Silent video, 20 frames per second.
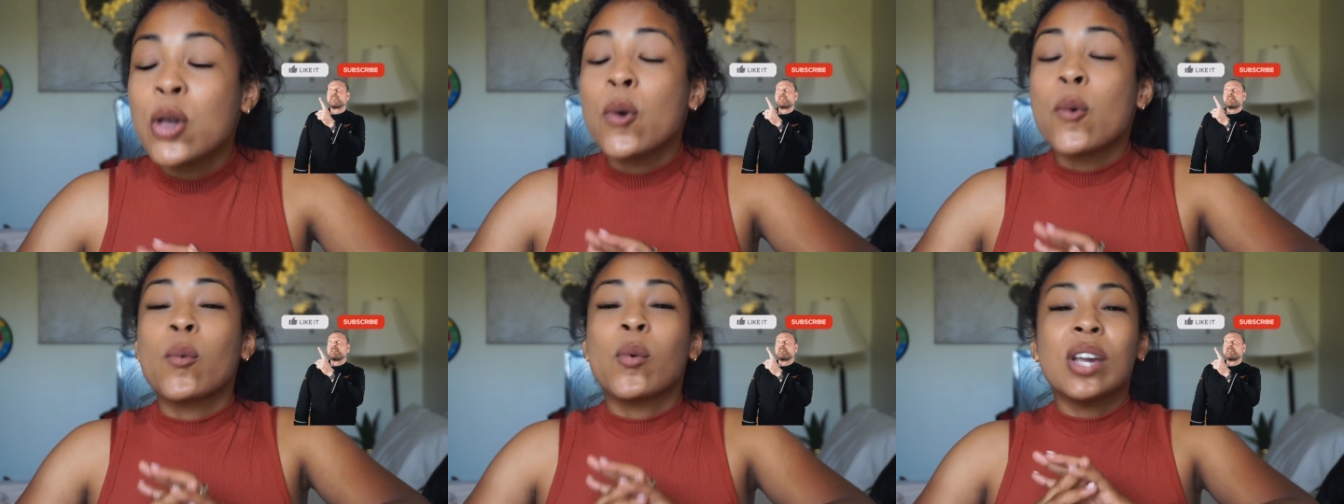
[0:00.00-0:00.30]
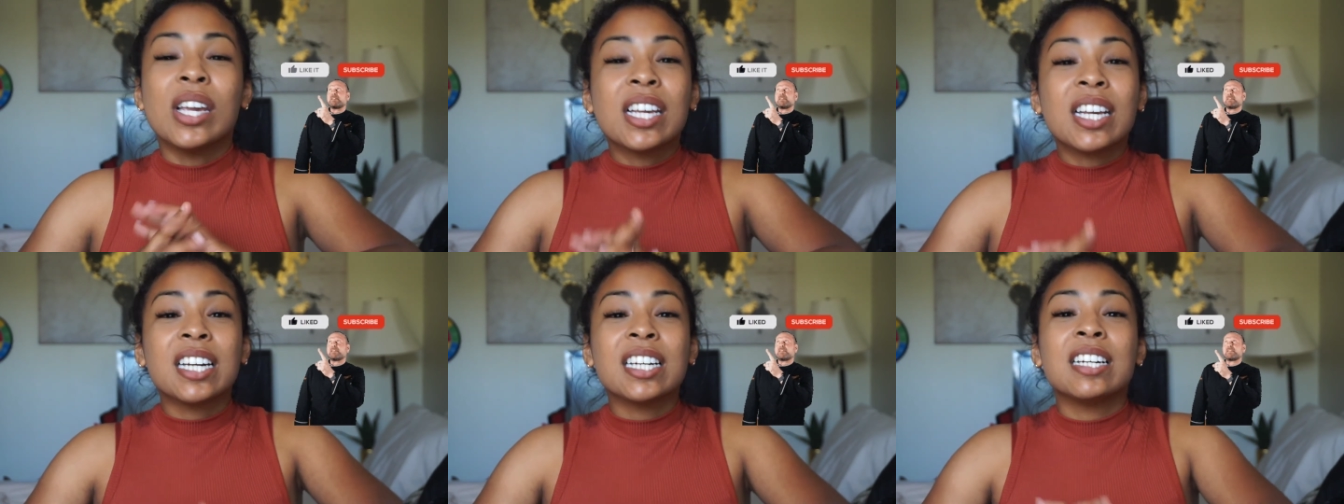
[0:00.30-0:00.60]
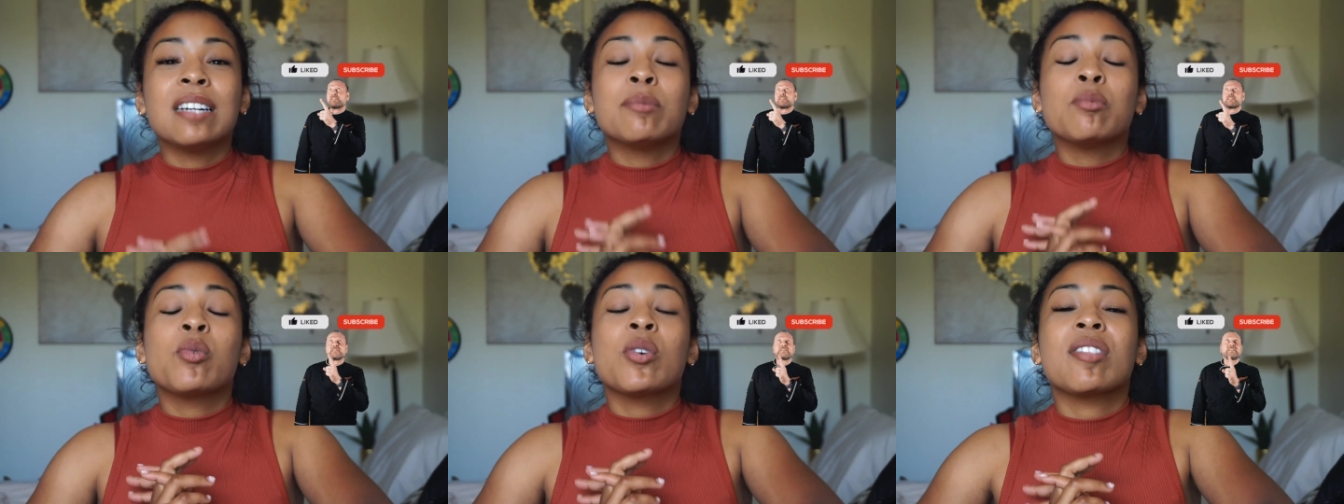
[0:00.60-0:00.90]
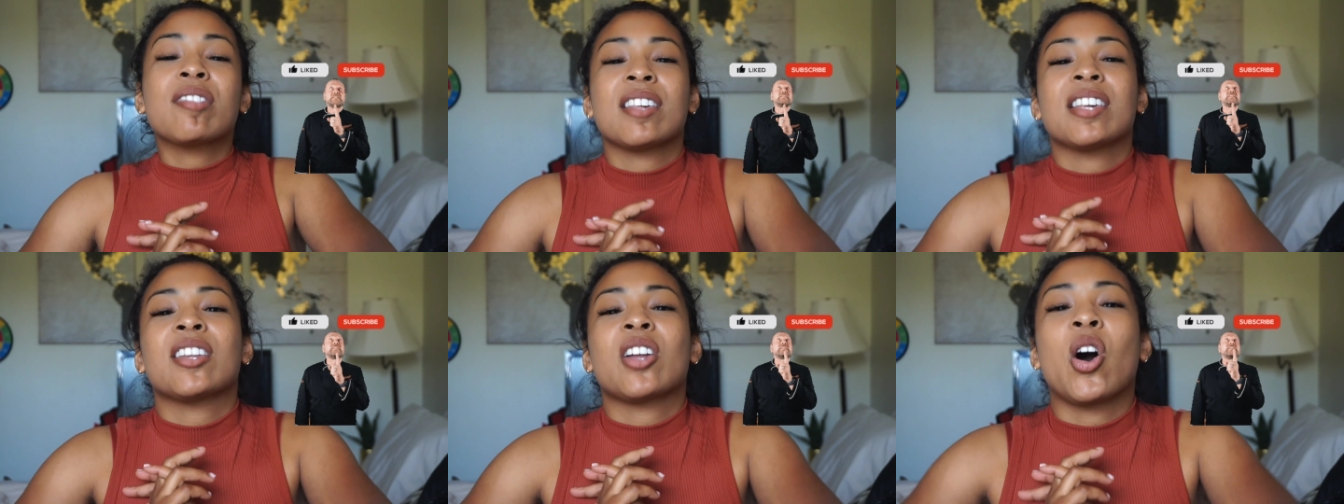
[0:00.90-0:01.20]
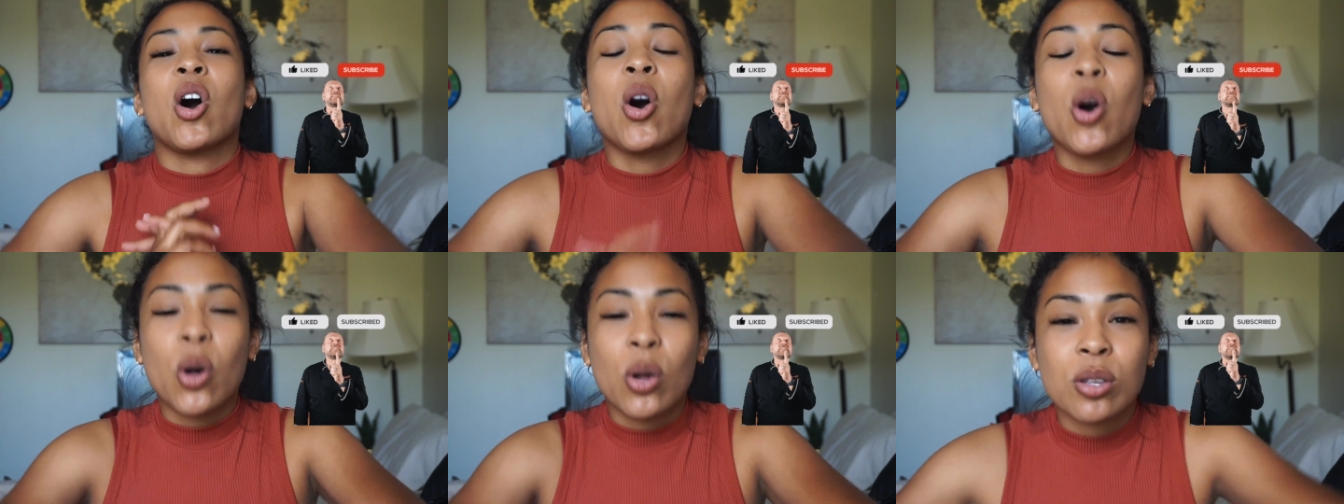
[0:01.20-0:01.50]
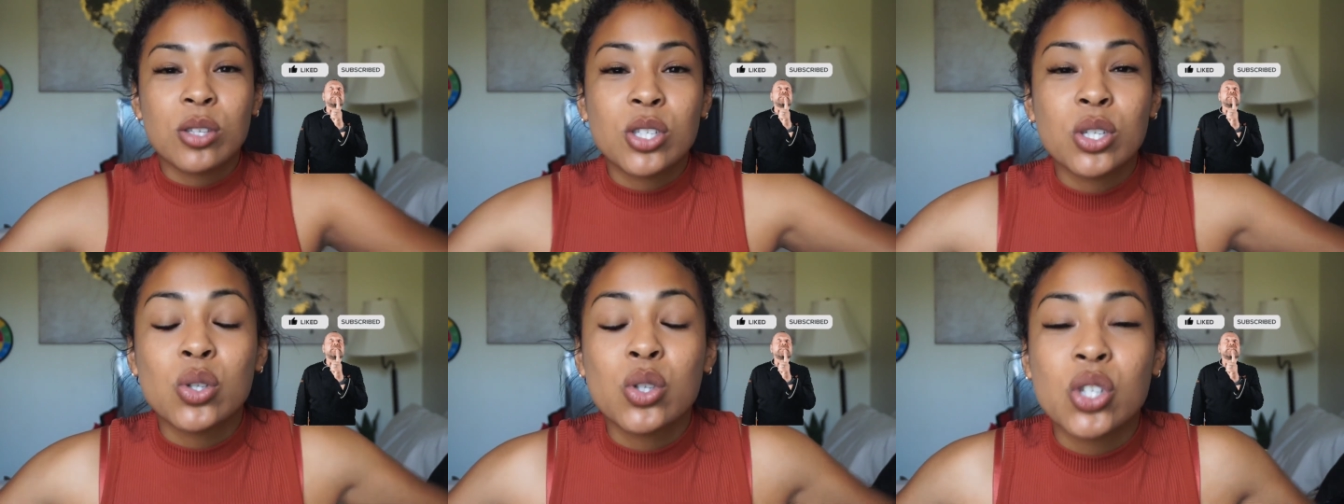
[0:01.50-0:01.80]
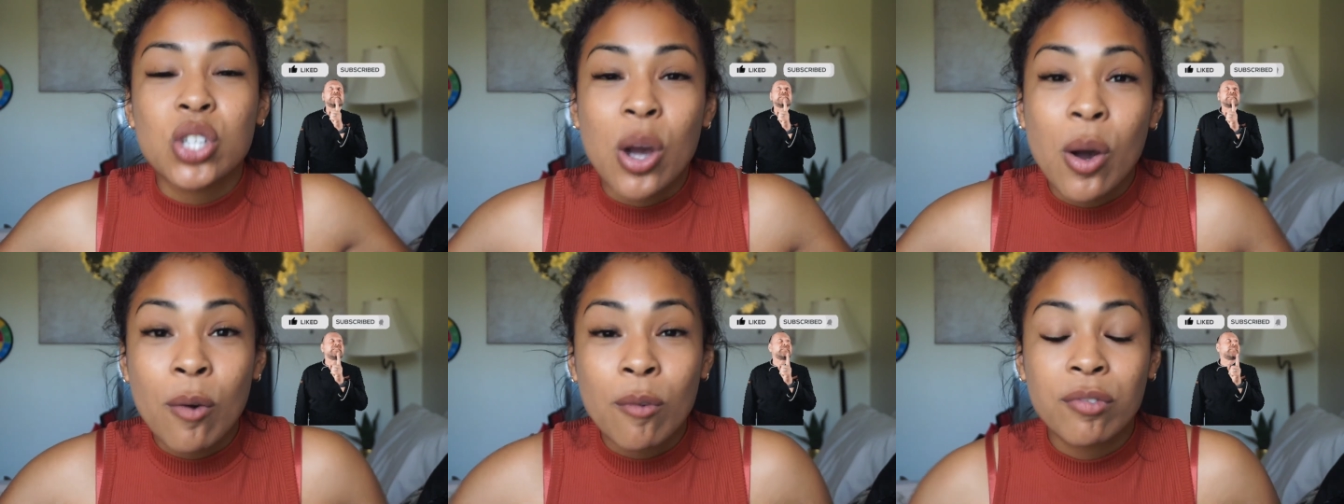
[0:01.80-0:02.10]
We come with it all. So
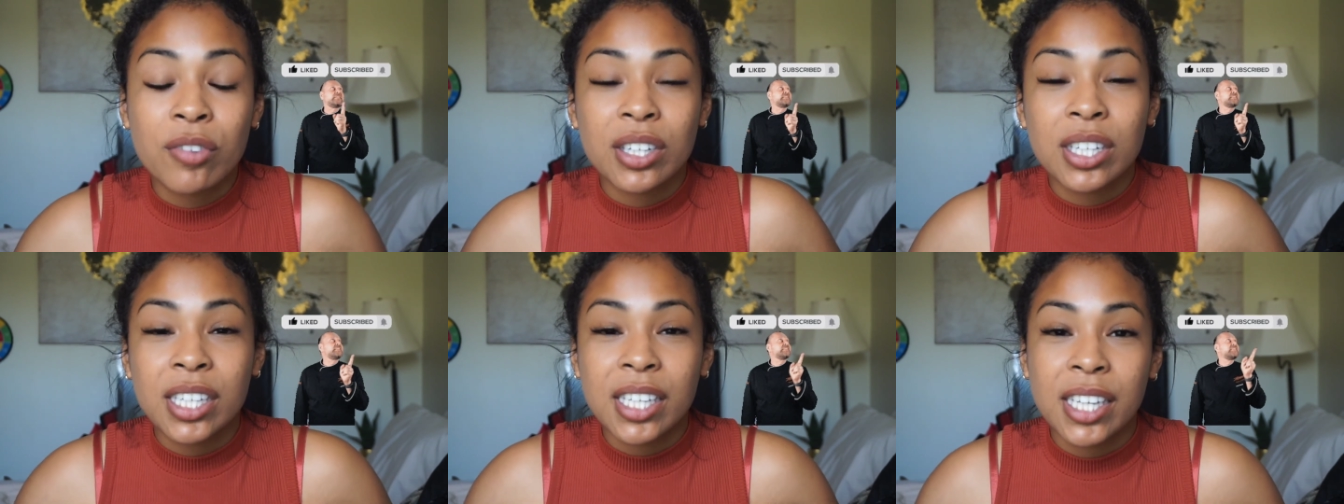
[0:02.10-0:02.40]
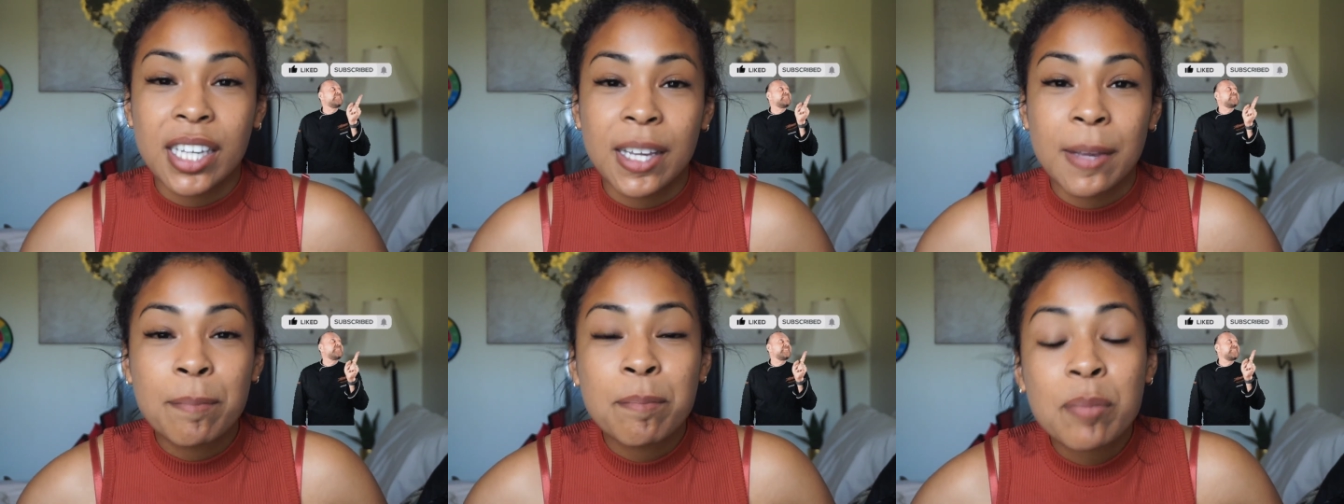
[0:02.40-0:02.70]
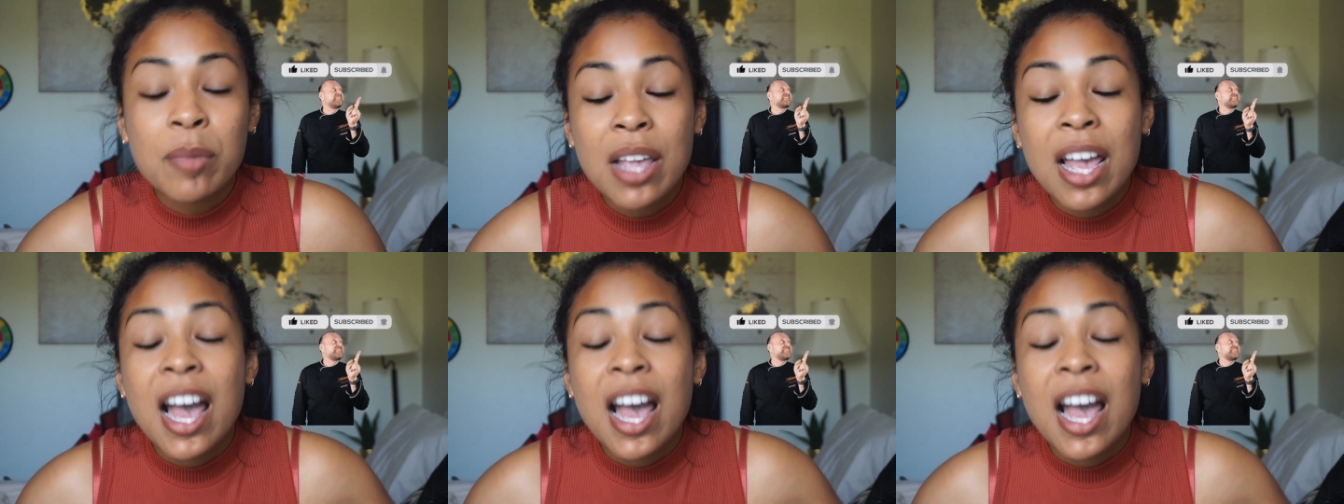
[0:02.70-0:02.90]
don't forget.